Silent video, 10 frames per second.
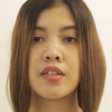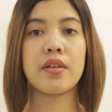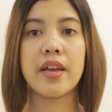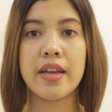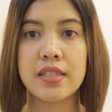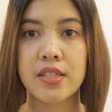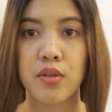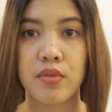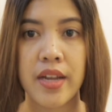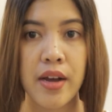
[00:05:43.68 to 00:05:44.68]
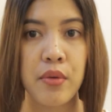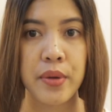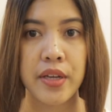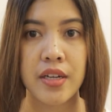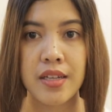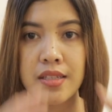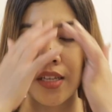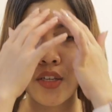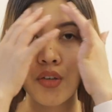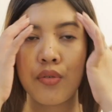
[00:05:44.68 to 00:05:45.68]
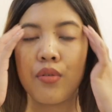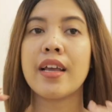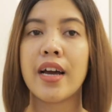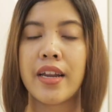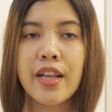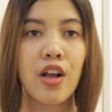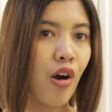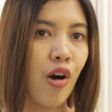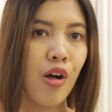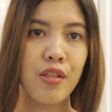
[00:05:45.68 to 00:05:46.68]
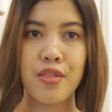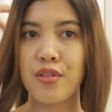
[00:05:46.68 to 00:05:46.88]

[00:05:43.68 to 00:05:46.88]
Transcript: Okay, so now we're gonna continue cutting all